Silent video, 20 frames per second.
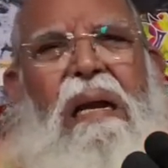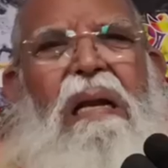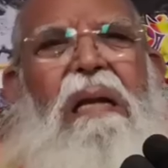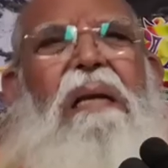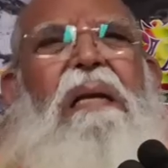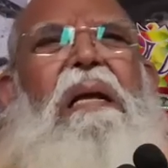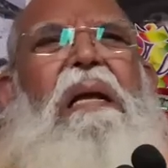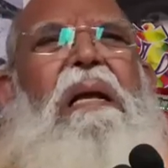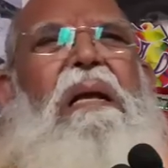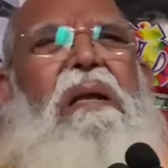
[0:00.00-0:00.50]

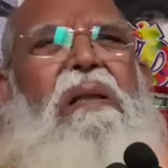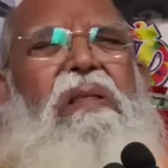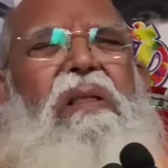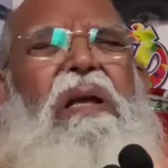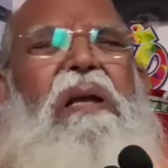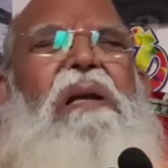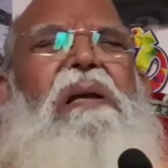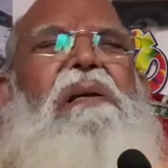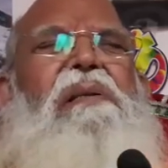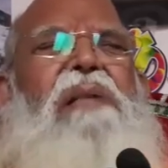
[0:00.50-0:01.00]

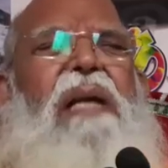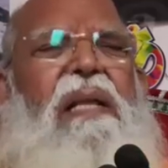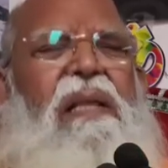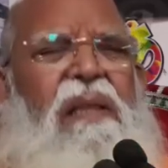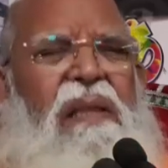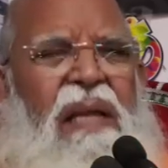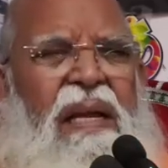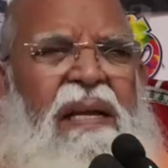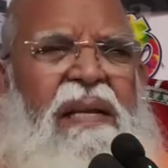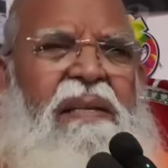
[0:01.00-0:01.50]
things
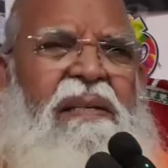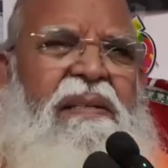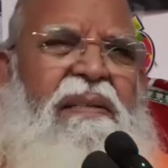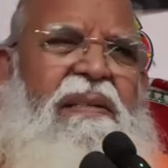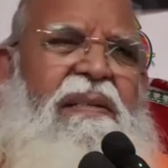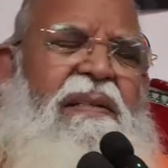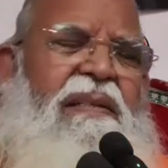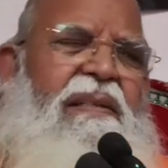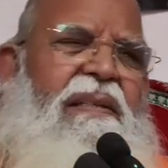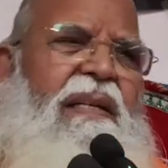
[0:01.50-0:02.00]
and things.
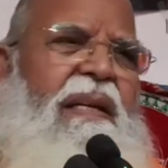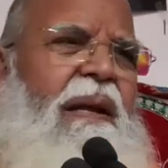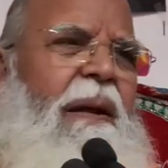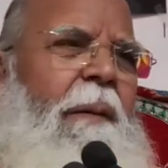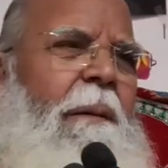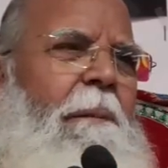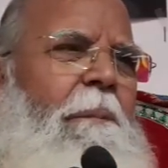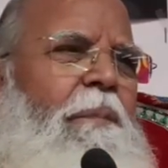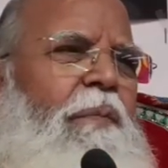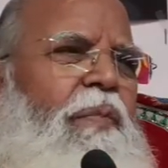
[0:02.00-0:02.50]

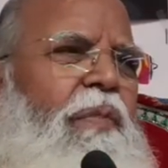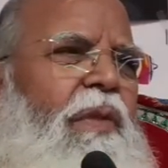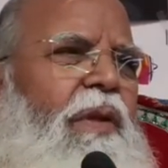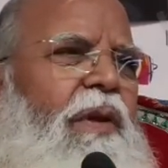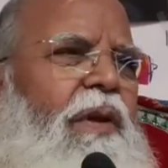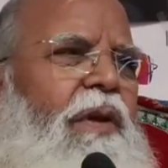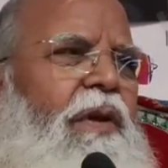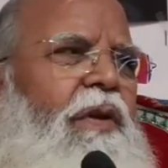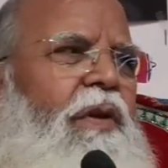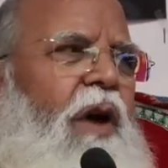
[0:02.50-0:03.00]
See,
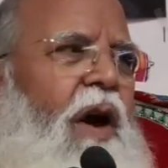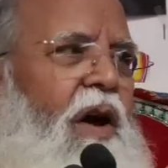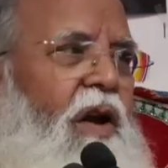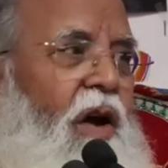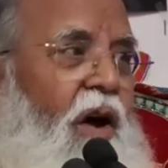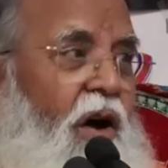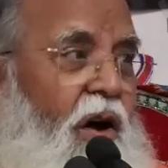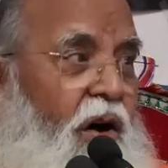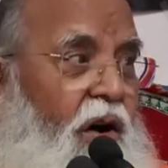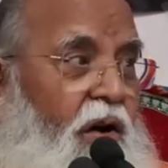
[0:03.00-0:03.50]
you
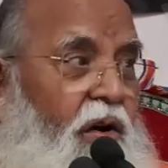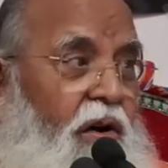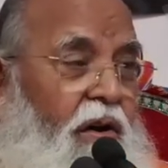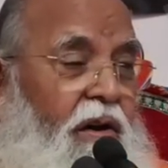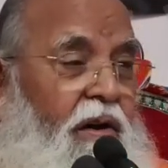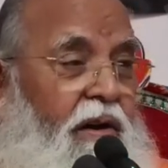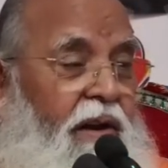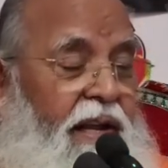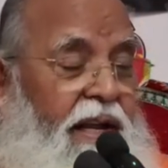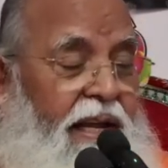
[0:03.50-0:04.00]
are
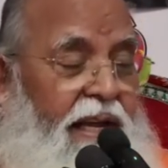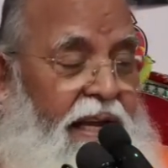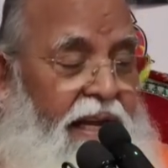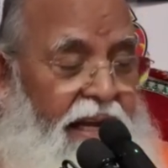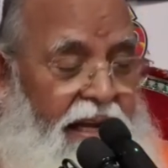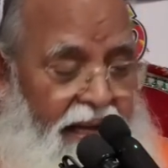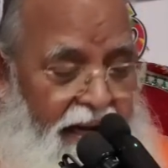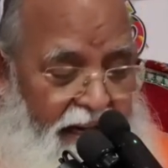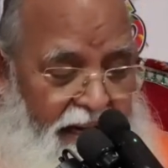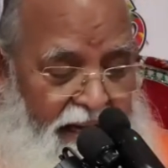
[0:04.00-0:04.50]
all
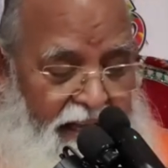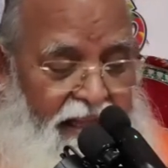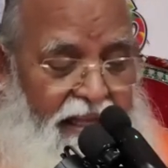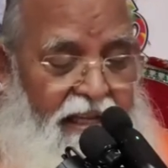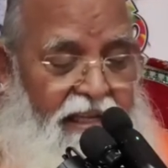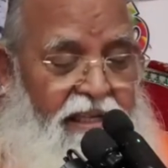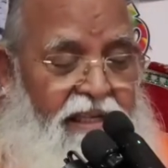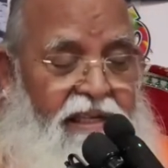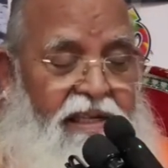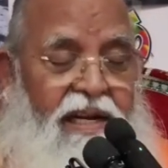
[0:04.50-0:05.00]
in
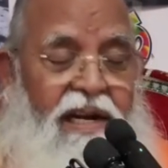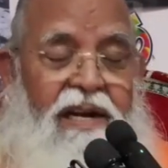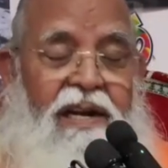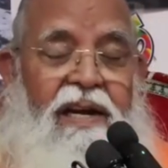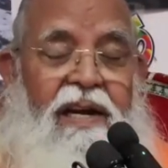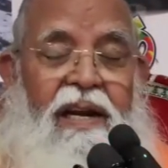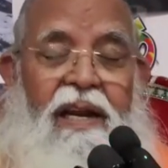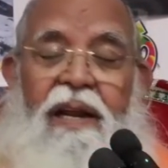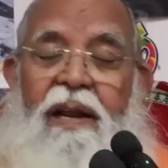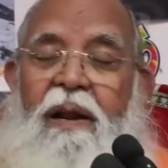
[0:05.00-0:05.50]
this
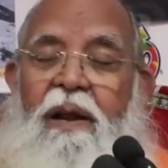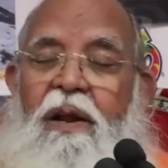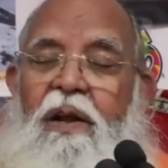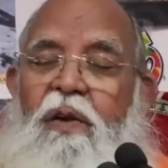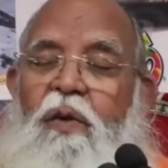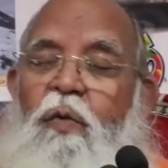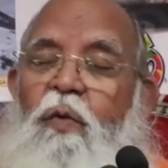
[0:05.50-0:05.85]
country